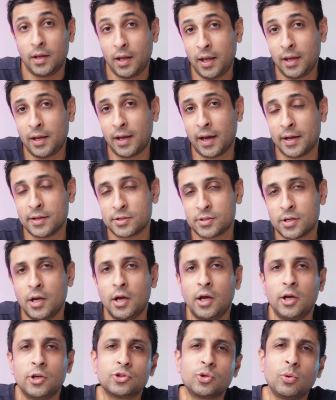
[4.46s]
Hey guys,
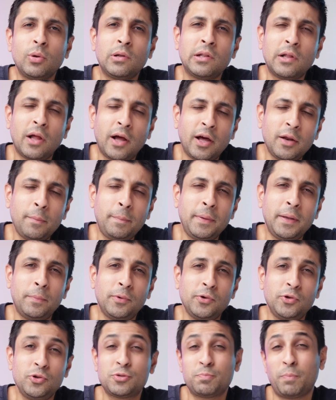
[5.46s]
so a lot of
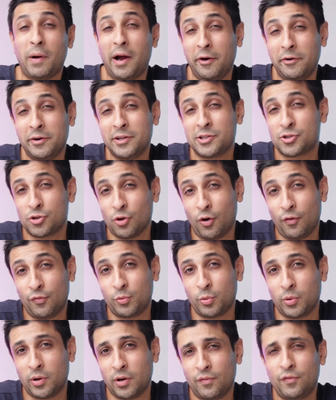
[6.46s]
people use pirated
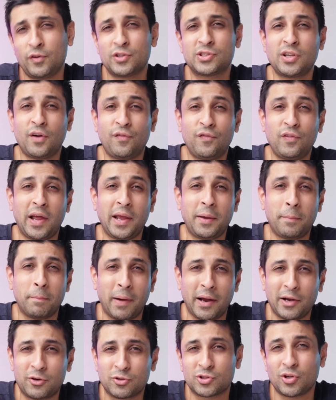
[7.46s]
software for stuff like
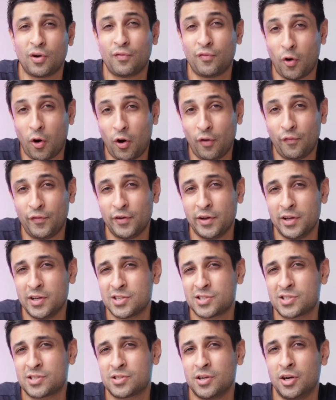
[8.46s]
Microsoft
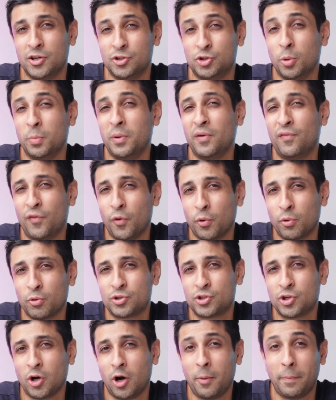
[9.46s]
Office, Adobe
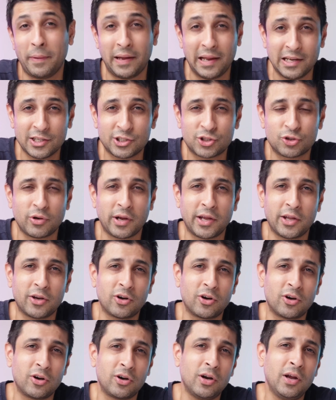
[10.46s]
Photoshop,
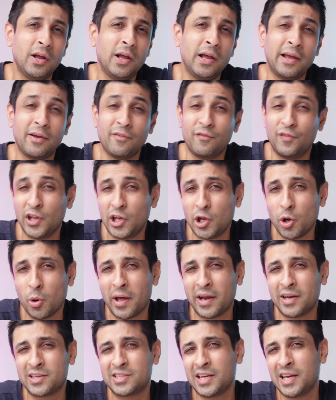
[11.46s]
Illustrator, video
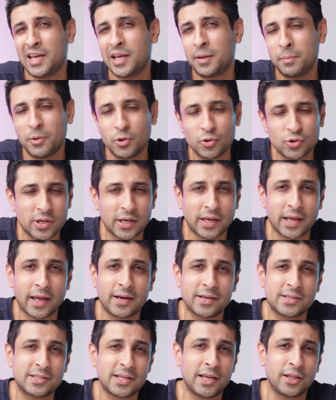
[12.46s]
editing, music
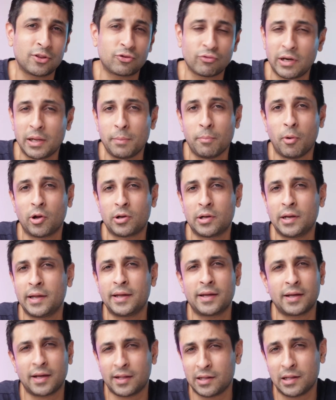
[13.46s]
editing, 3D
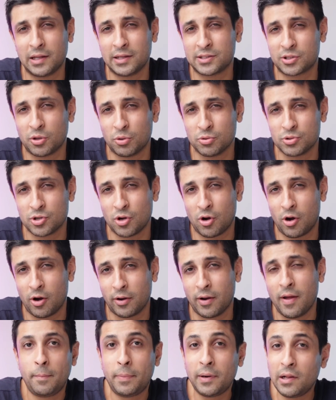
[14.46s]
modeling, and the list goes
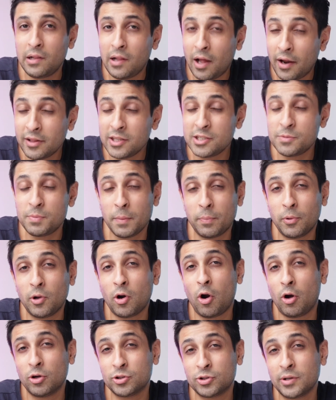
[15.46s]
on. But a lot of these people
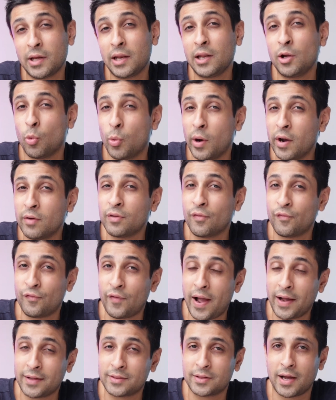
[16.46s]
are also getting aware of the
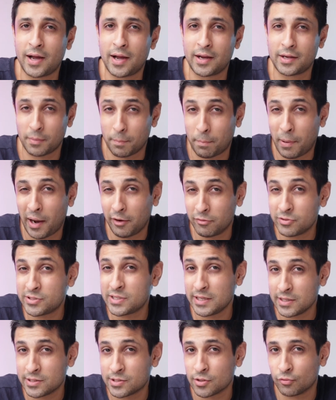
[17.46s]
fact that
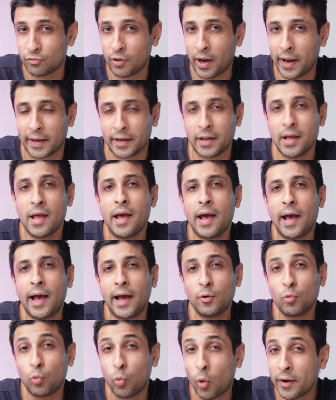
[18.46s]
piracy isn't right
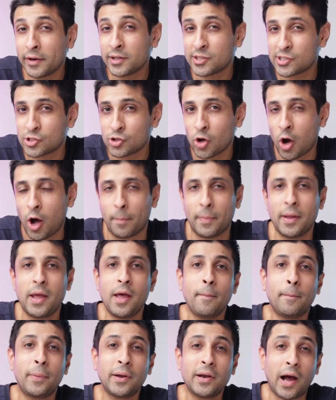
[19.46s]
and want to stop,
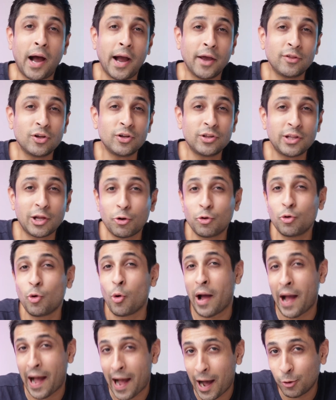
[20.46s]
but either they don't know
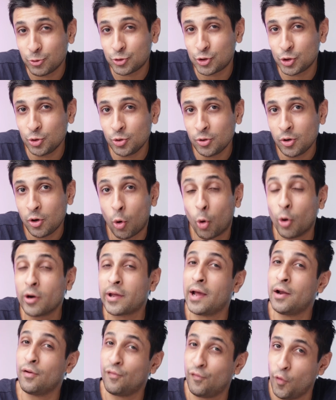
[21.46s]
how to or
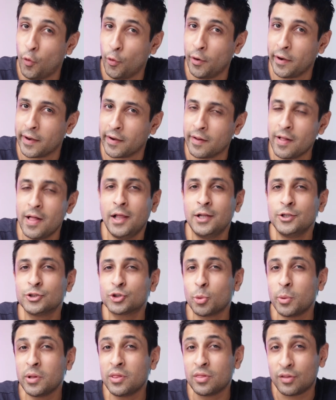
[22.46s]
can't afford it.
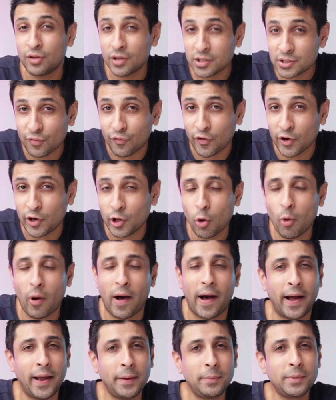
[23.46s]
So in this
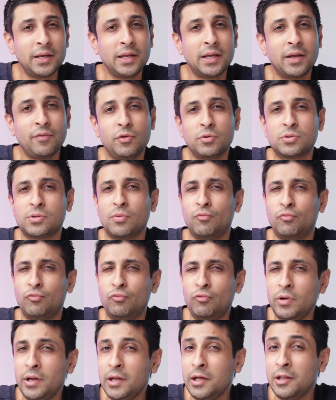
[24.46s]
video, I'm going to give you some
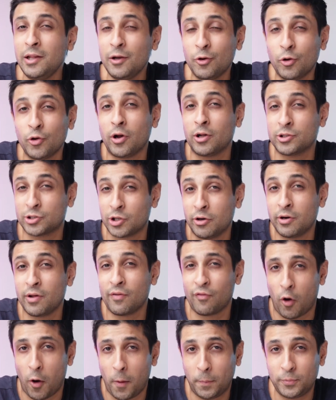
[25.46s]
really good
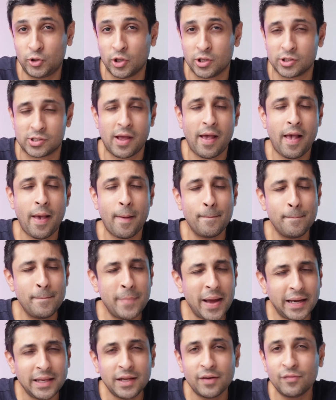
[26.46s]
alternative options,
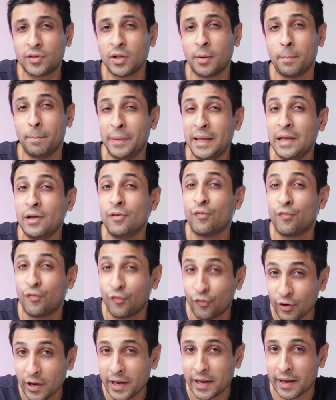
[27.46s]
many of them being
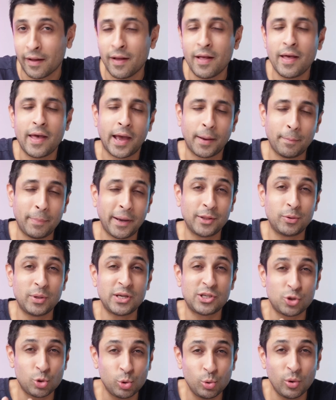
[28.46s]
free. And by the way,
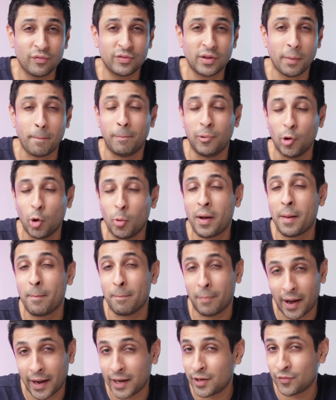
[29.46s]
two of them blow my
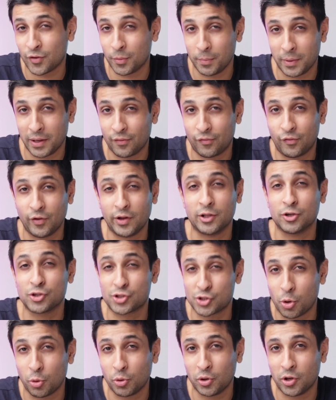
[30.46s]
mind for being free. They're
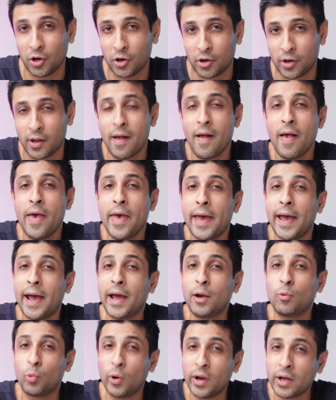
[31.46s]
so good.
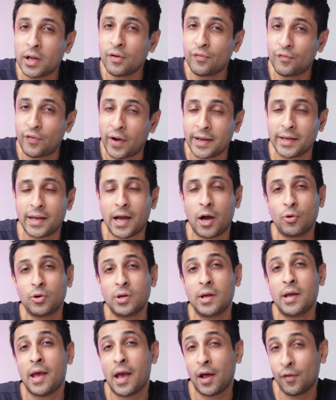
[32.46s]
And we're going to find
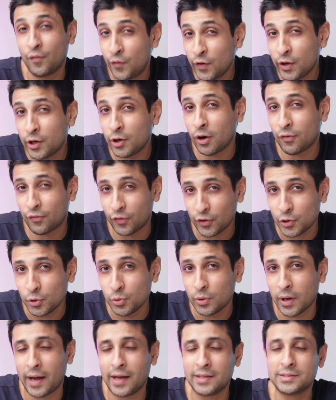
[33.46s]
out and figure out for you
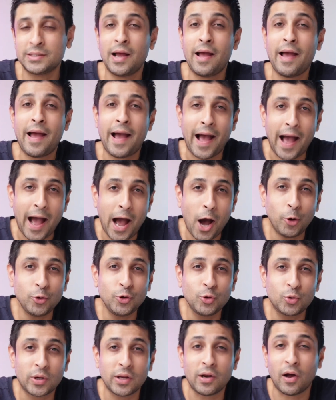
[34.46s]
guys how
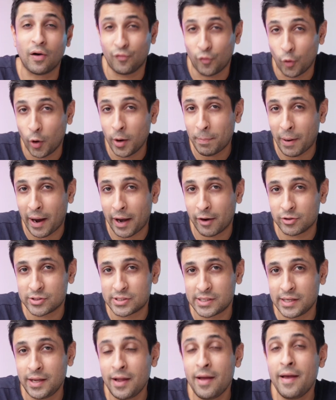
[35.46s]
you can avoid
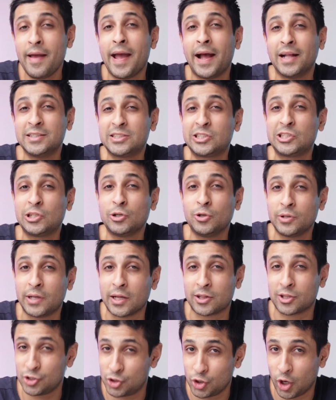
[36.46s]
piracy and still
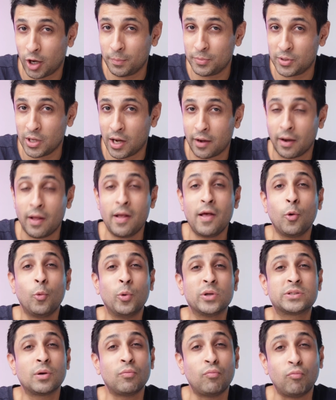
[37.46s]
get the job done
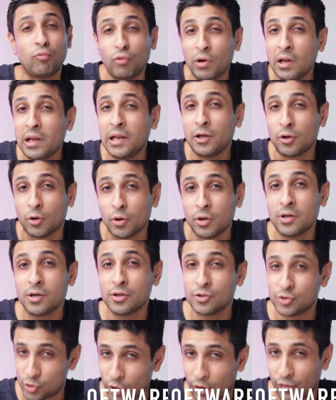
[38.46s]
with some really
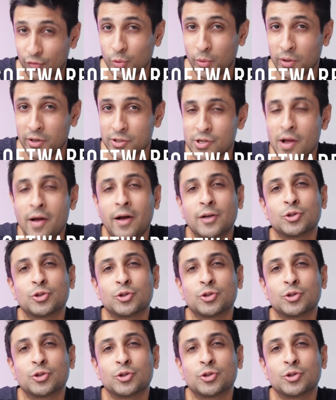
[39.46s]
good softwares.